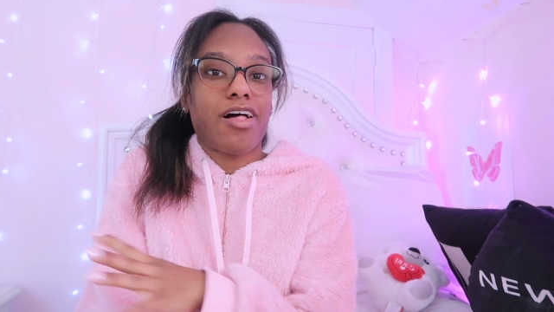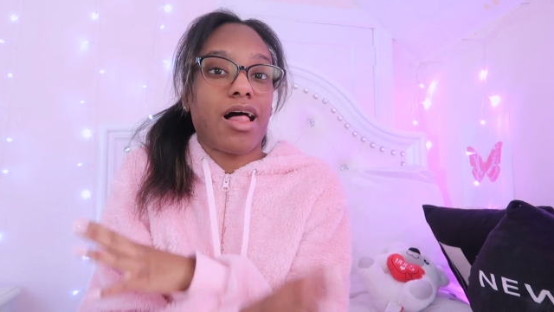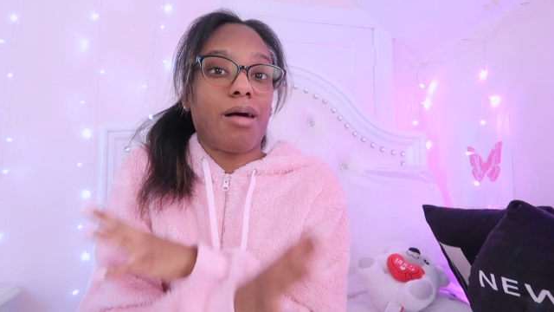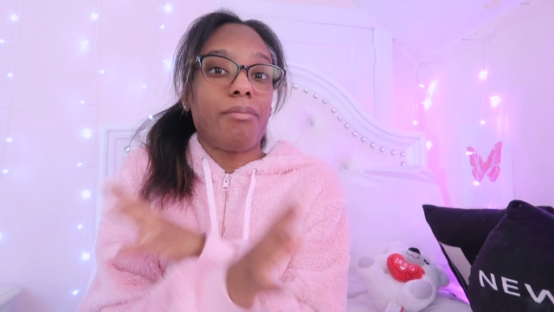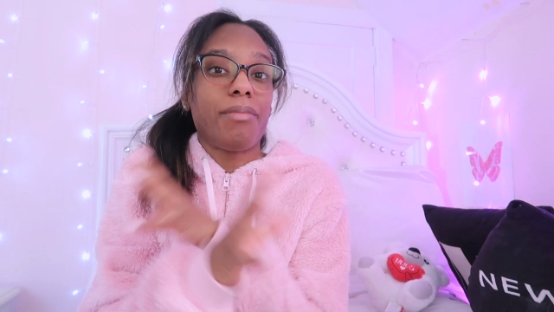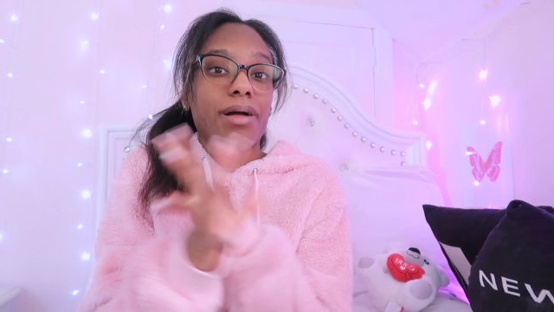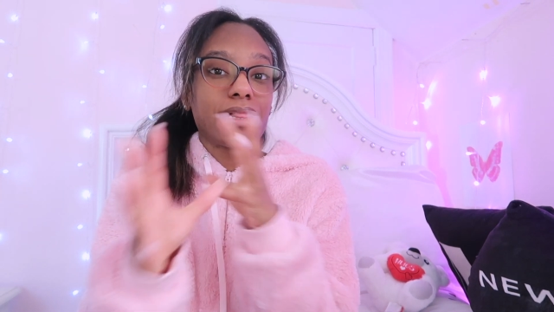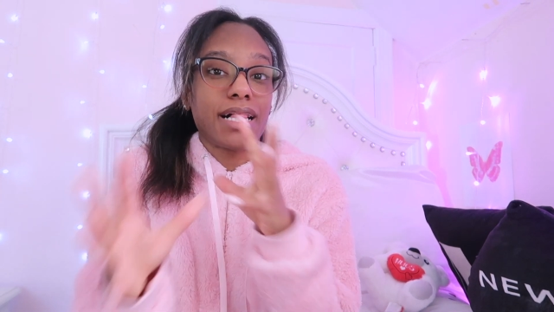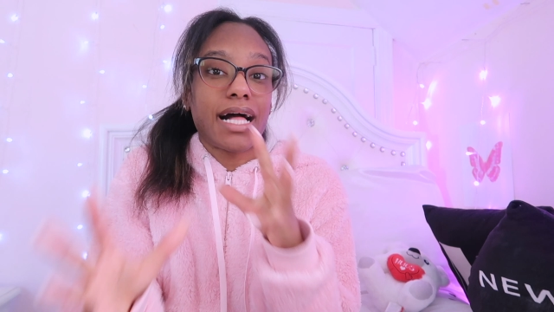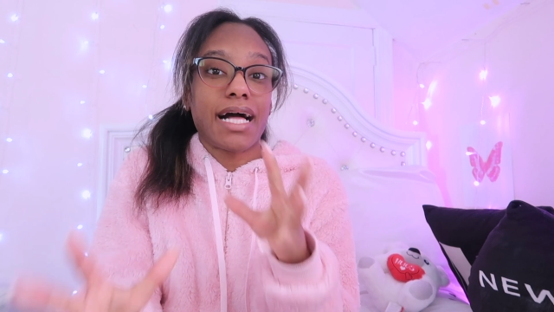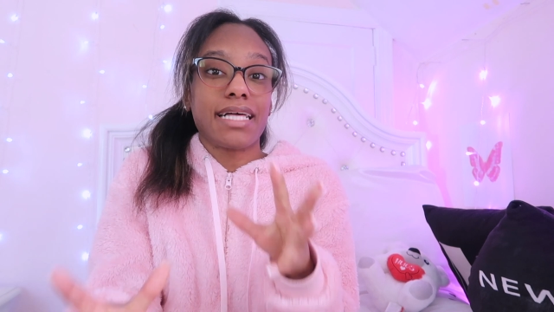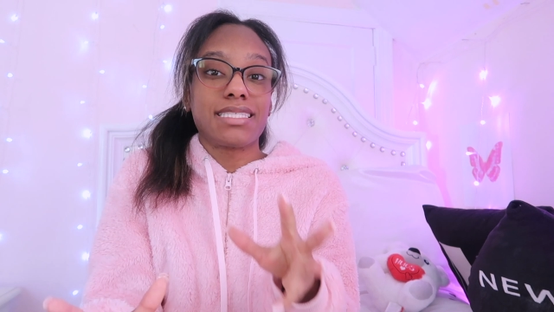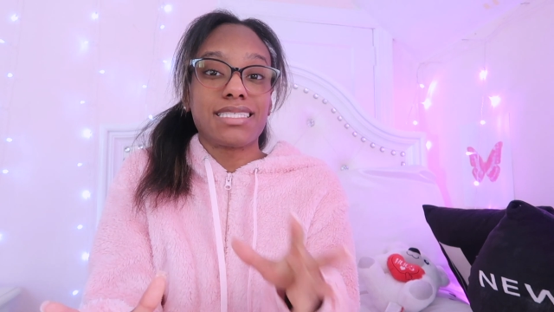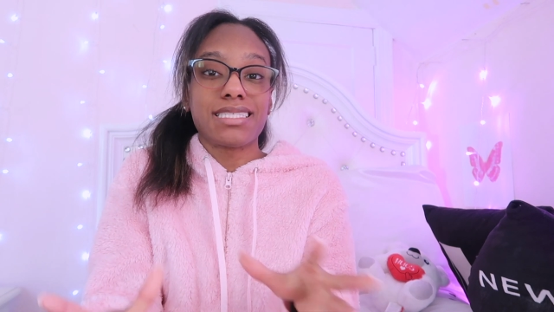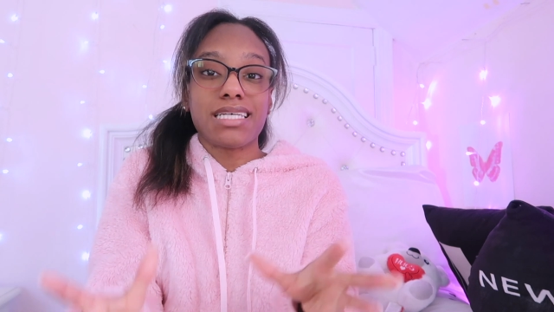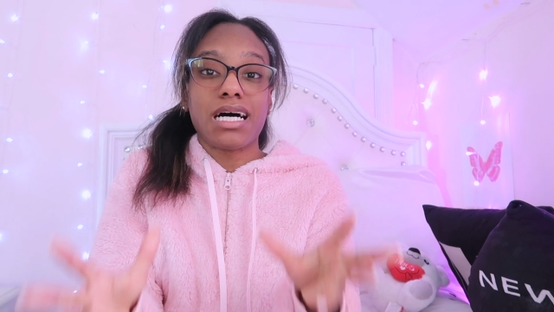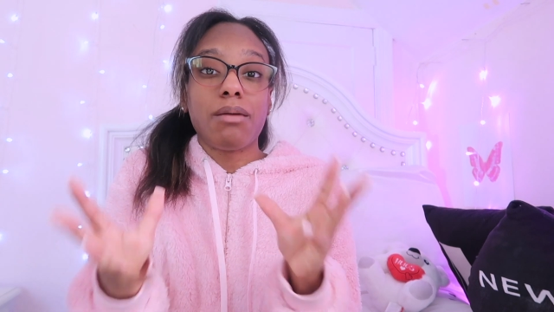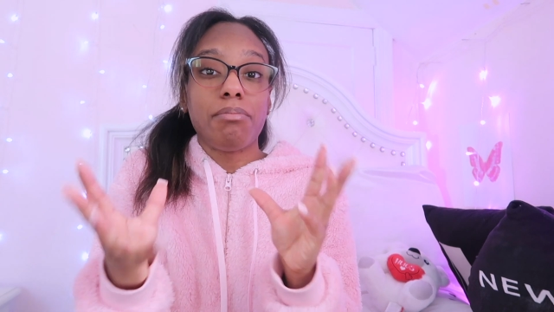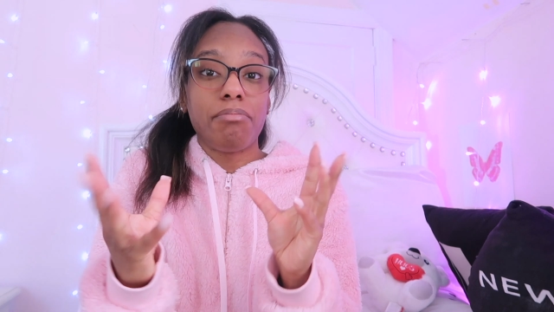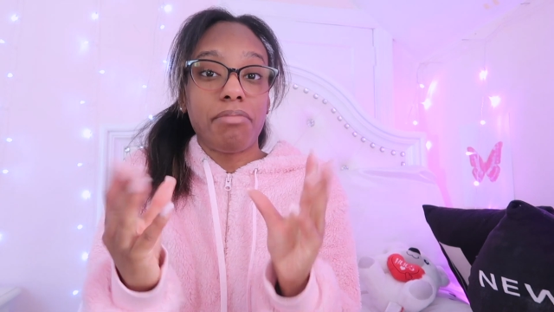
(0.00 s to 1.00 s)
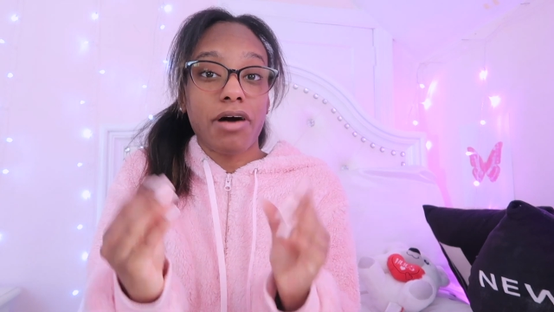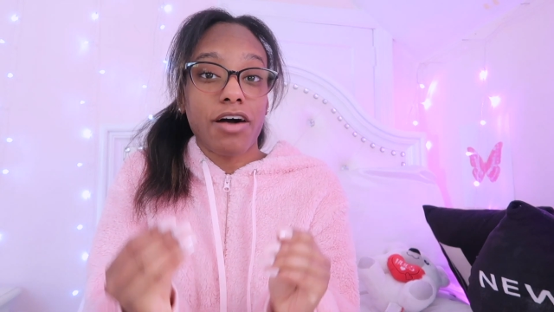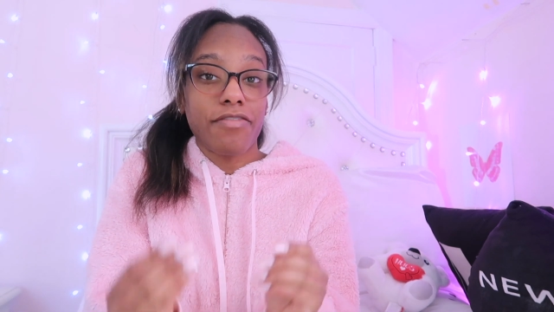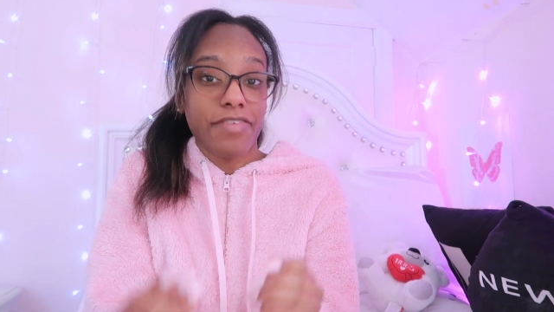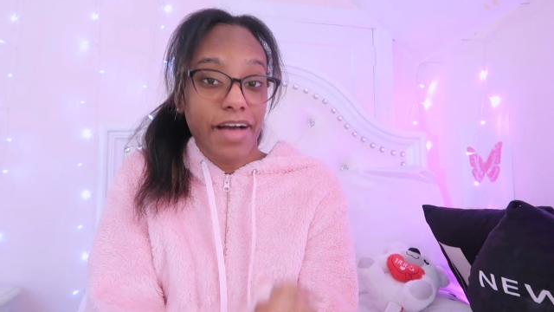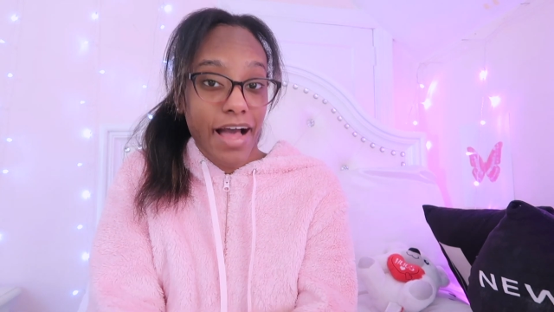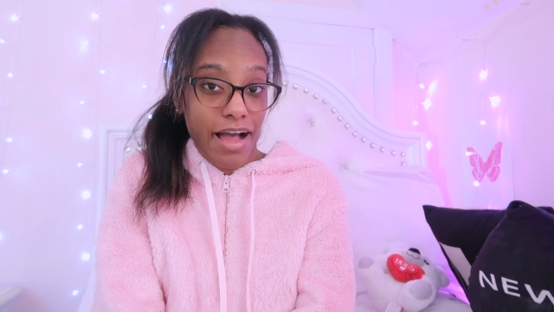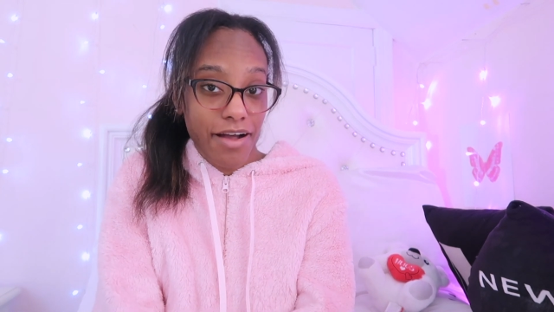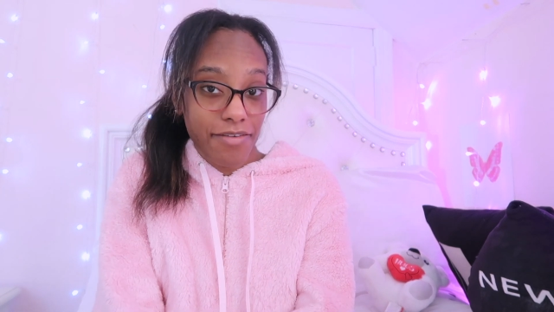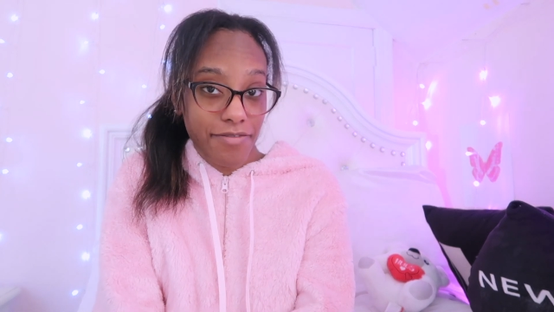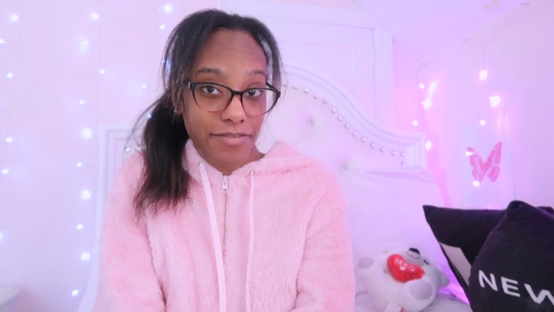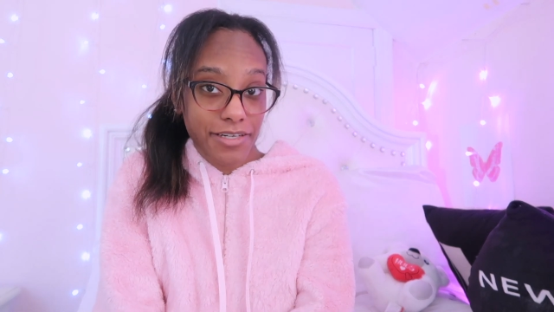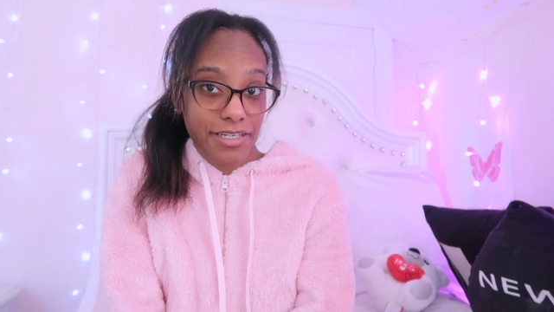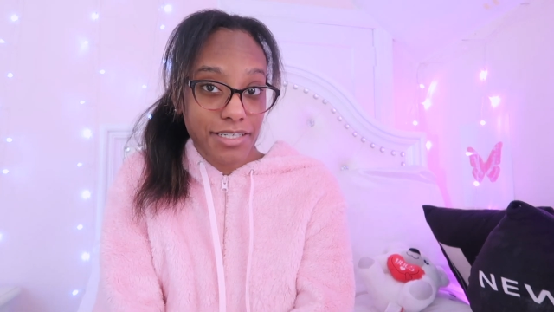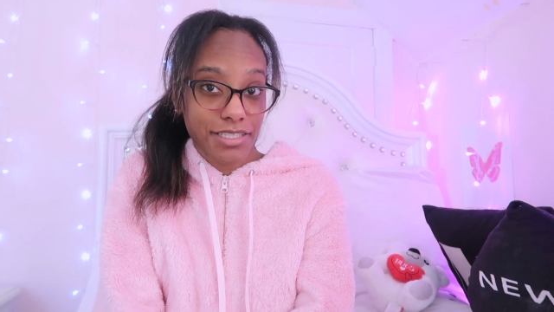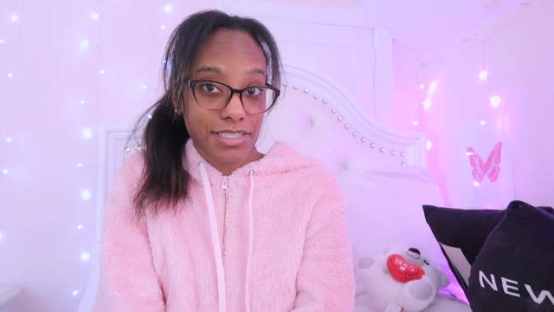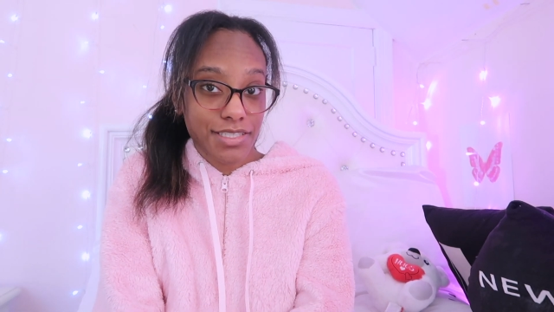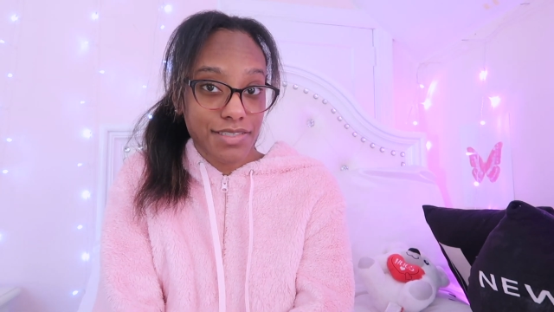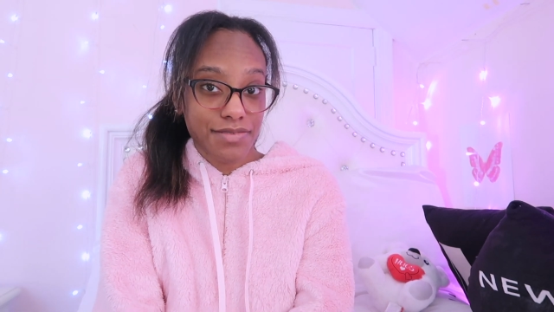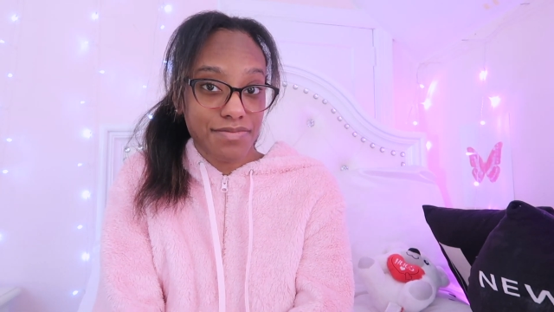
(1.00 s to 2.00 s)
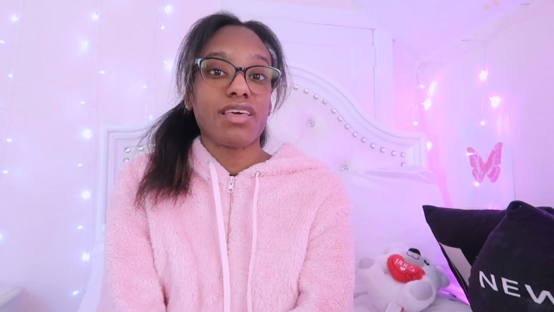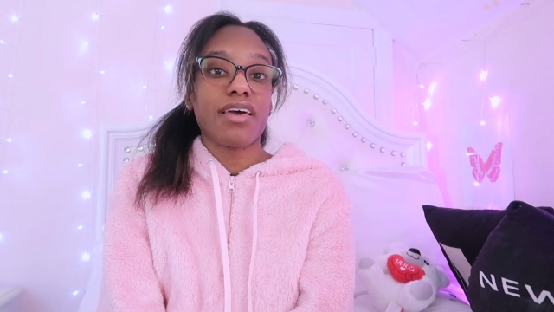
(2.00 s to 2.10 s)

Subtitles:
all my classes above average.